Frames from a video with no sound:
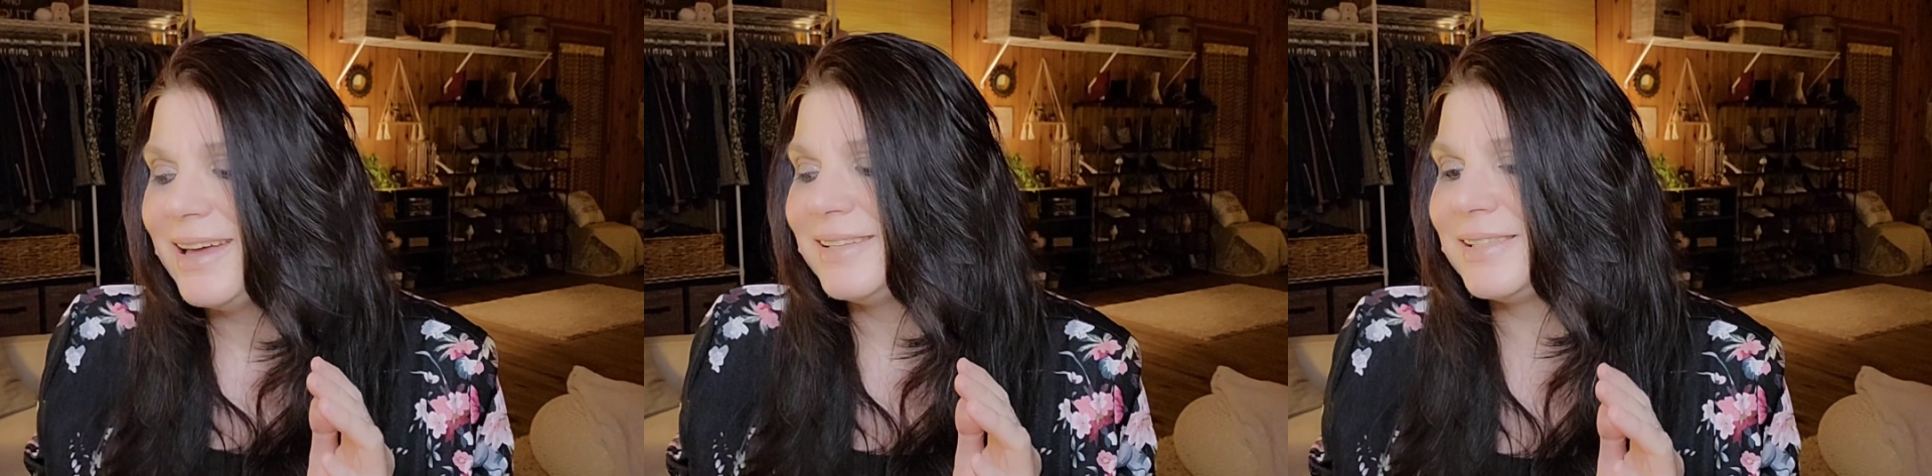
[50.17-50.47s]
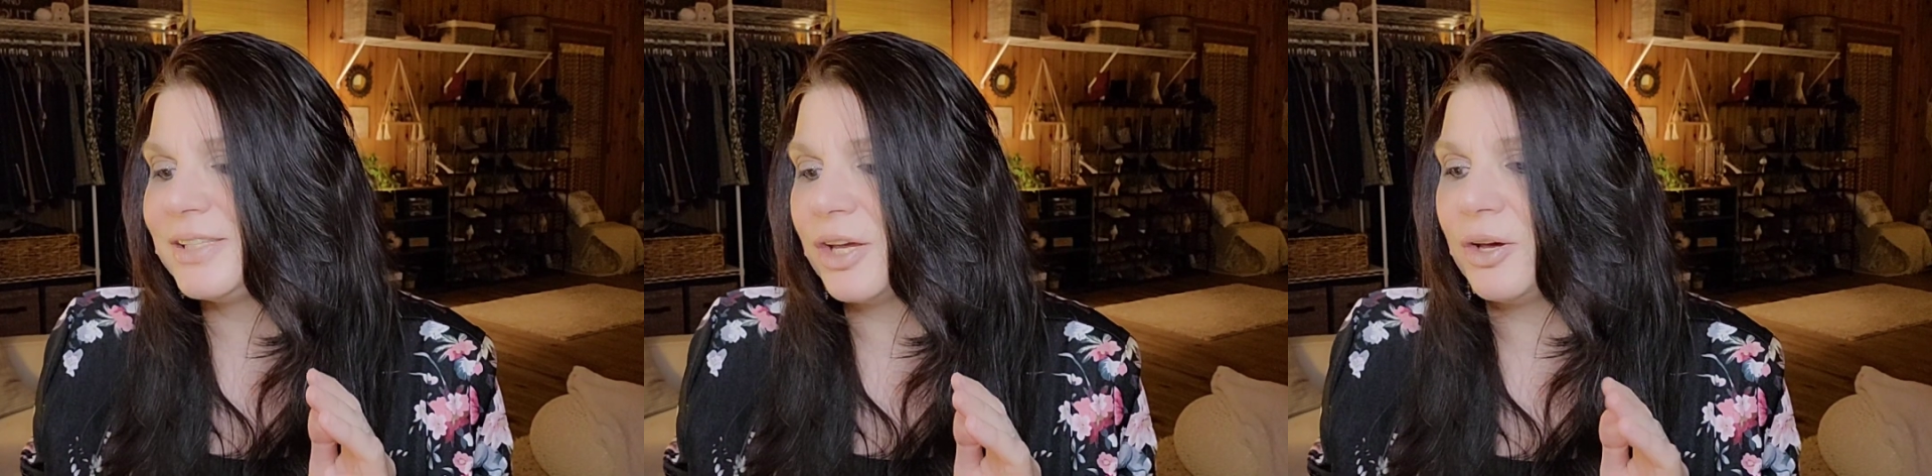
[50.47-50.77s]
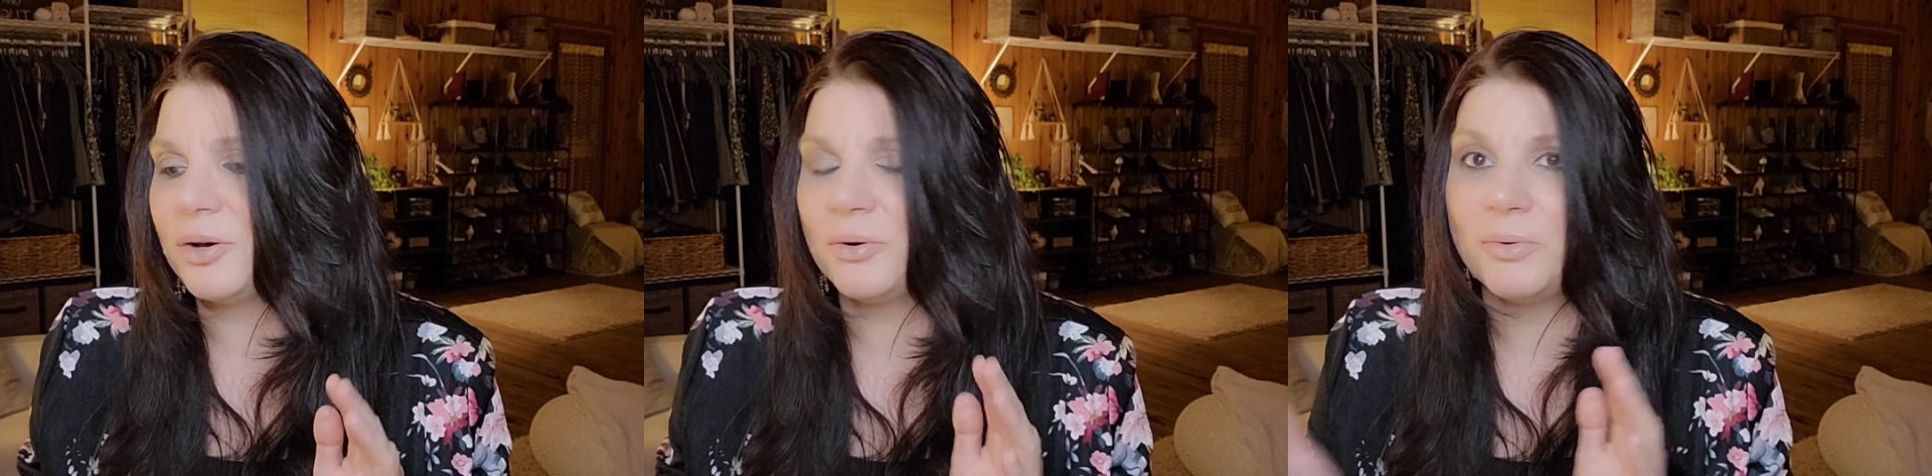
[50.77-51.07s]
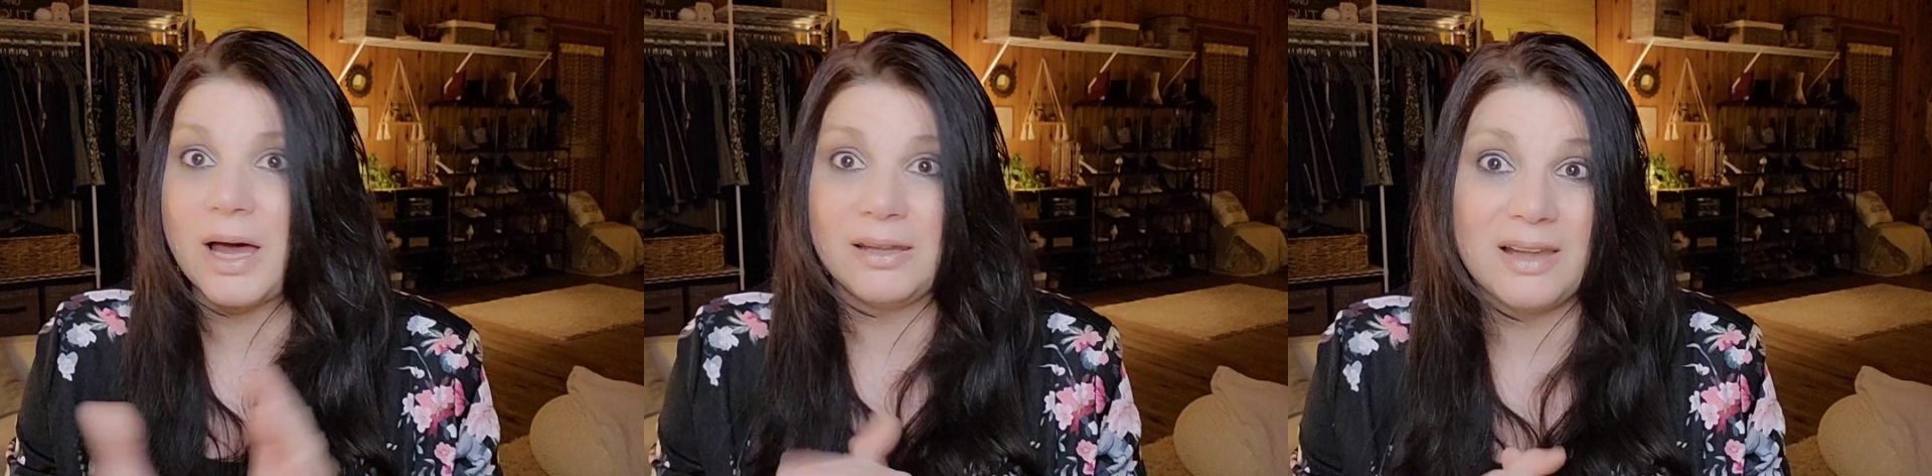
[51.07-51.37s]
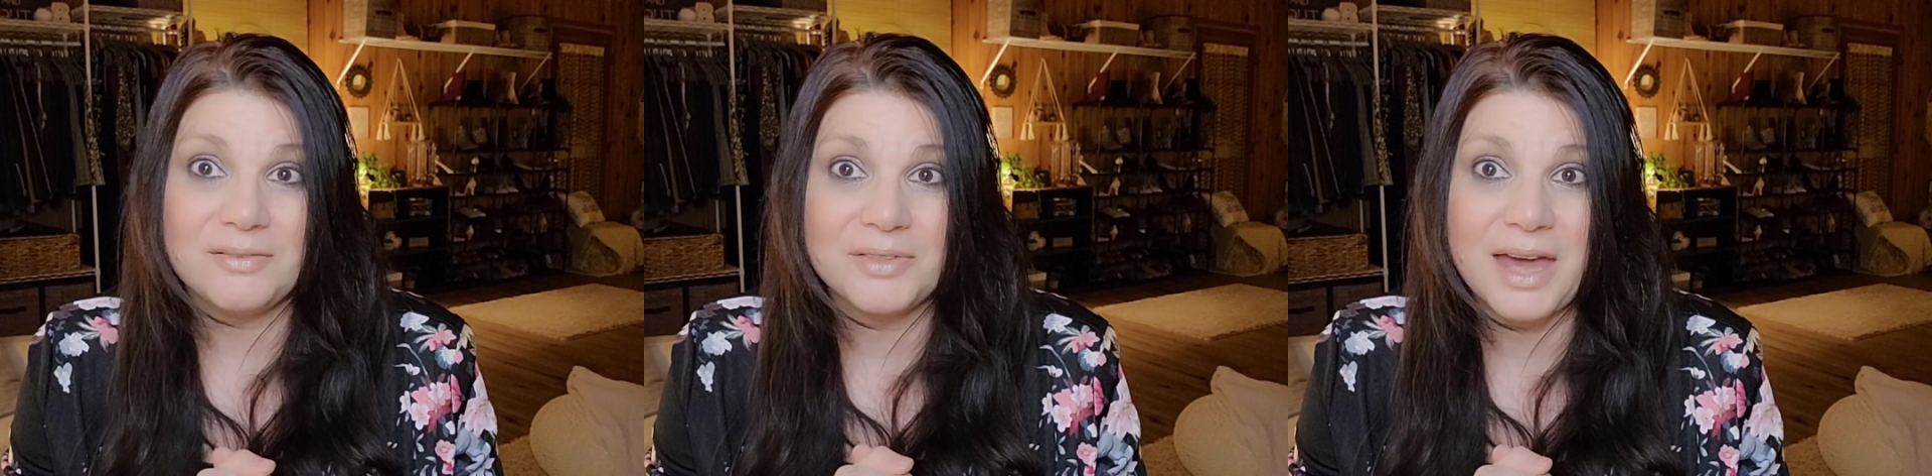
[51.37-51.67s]
So I
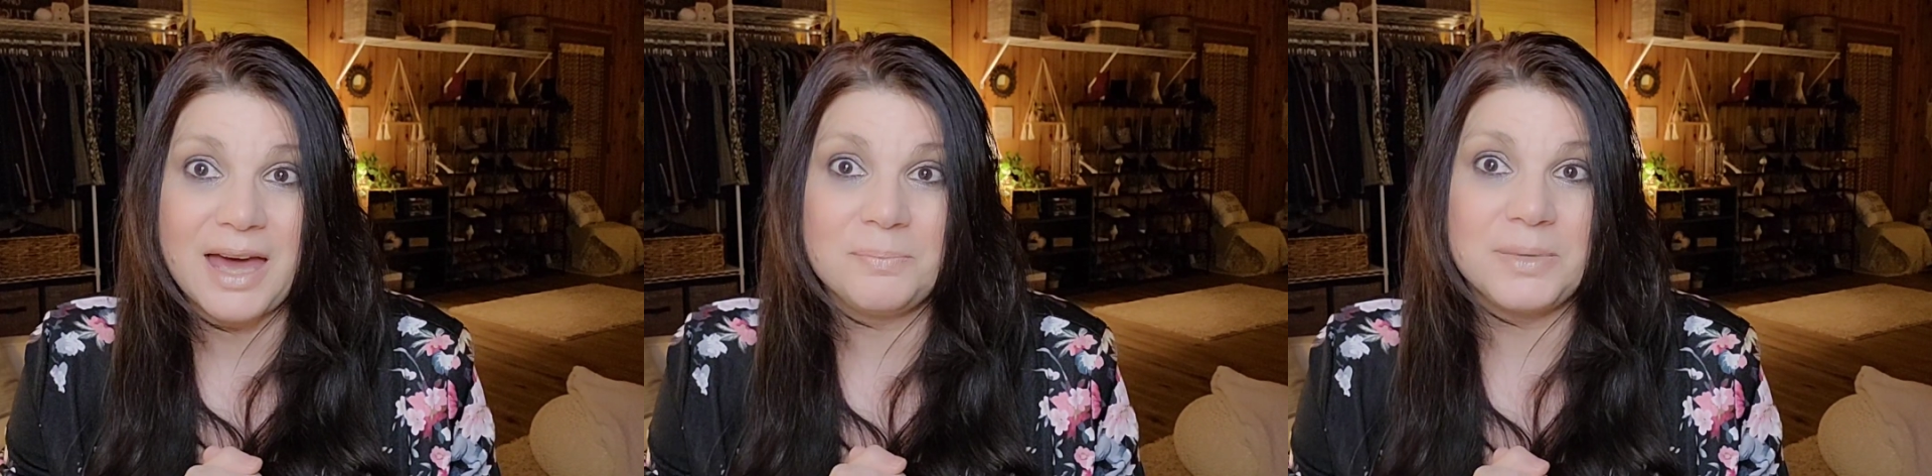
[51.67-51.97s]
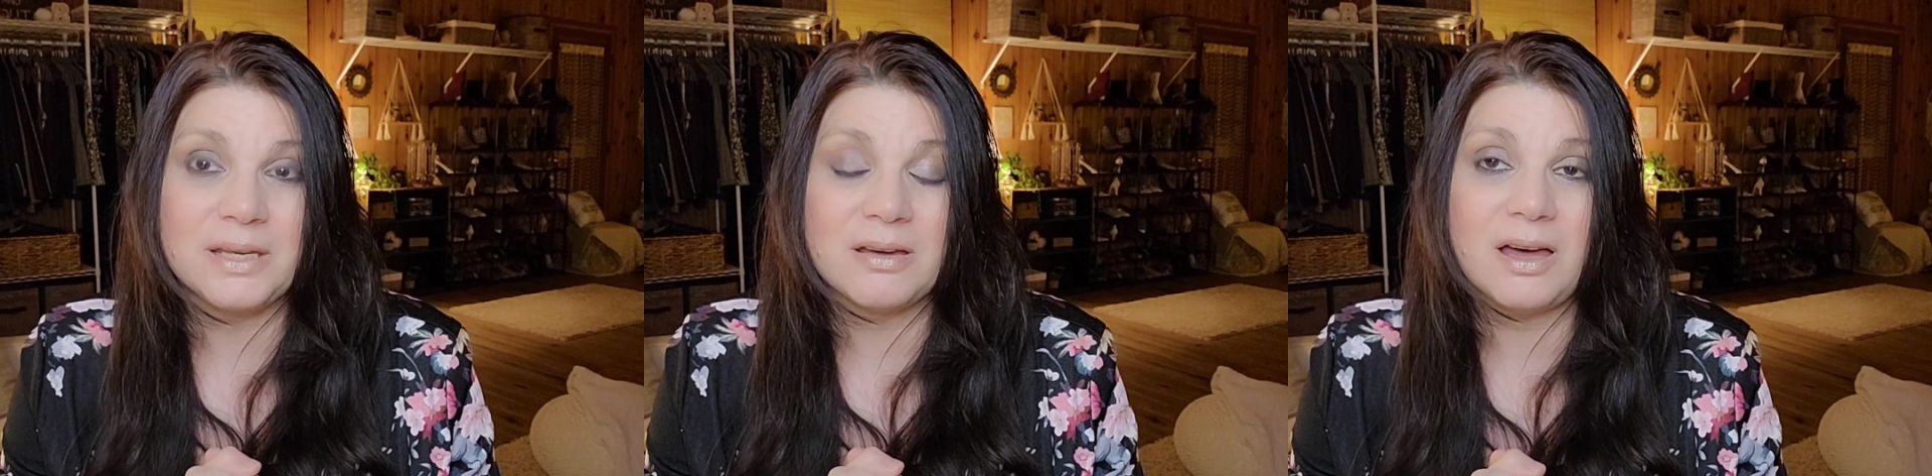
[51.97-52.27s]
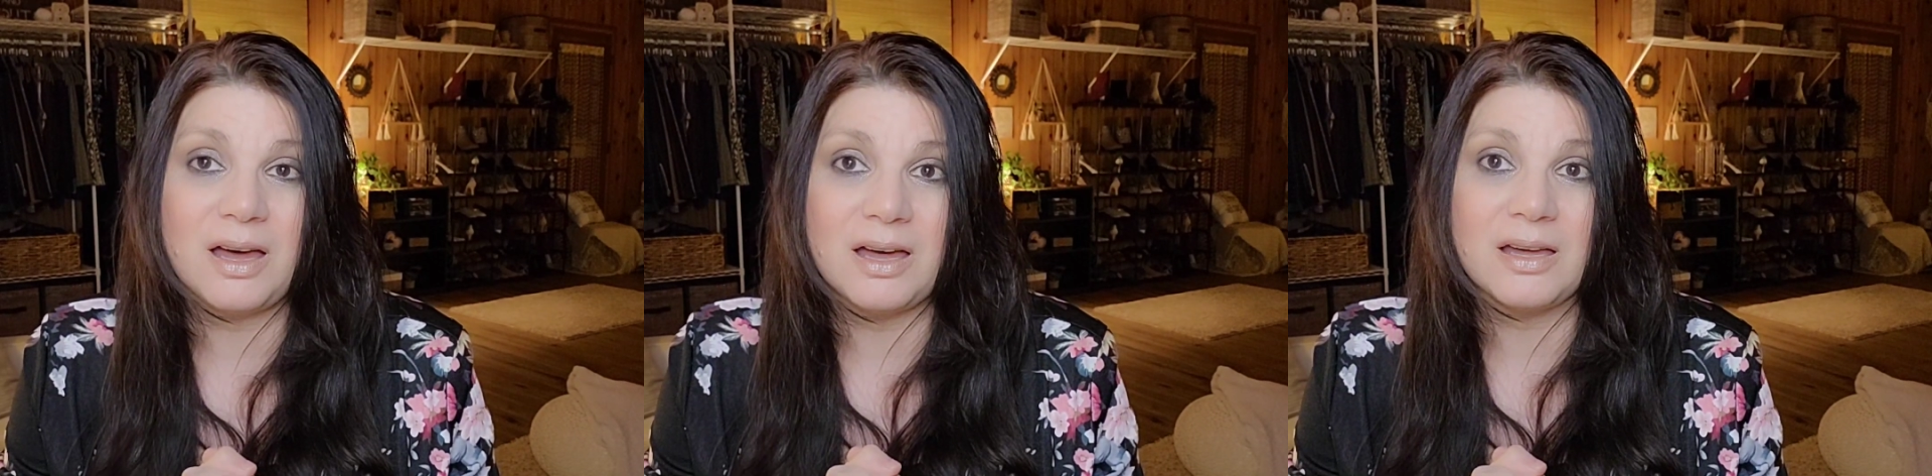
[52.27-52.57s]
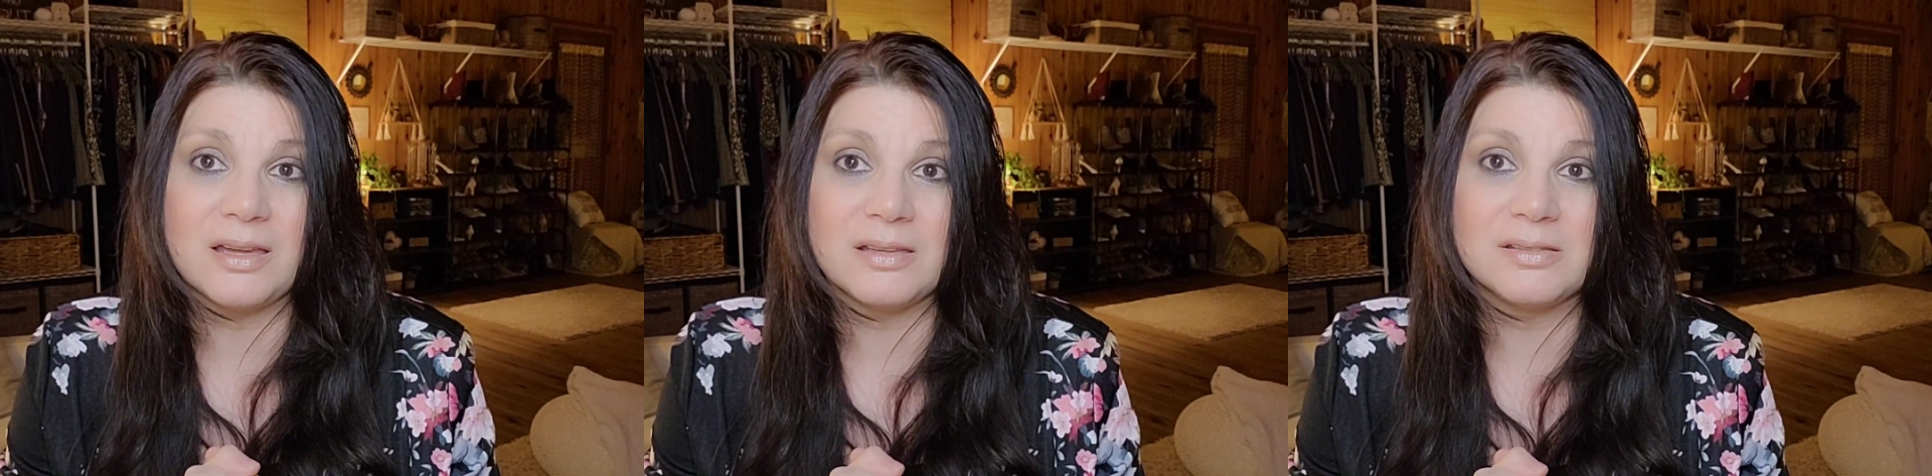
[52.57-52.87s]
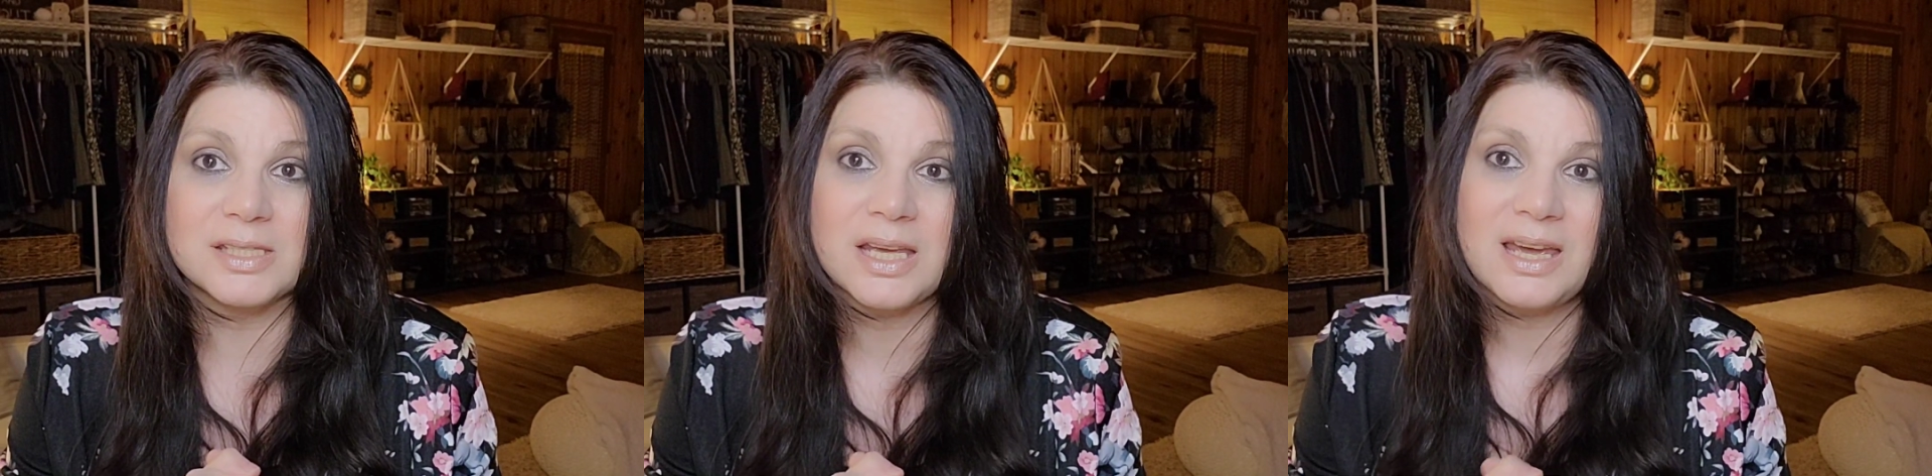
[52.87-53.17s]
love that
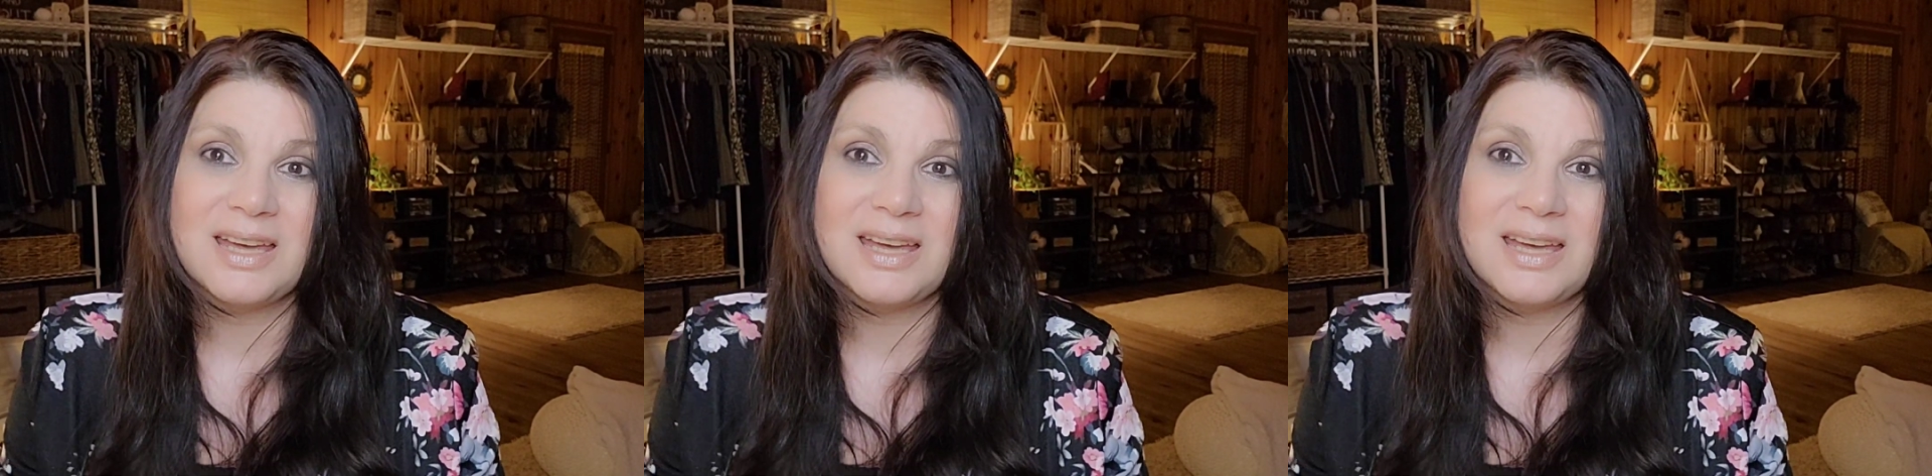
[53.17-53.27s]
because